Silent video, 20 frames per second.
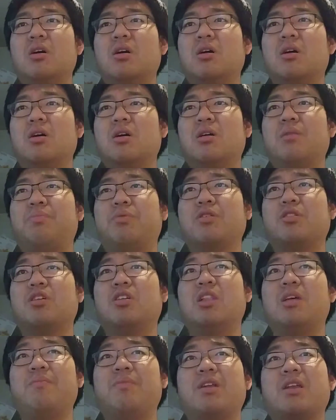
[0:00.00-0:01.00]
But the
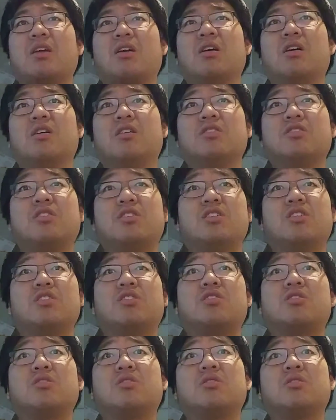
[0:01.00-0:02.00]
limited cards
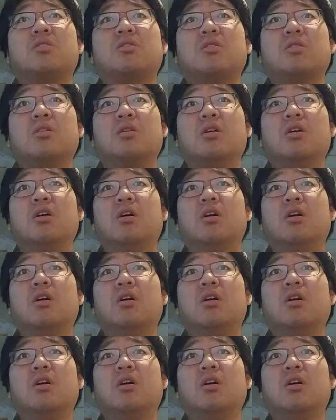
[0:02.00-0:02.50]
is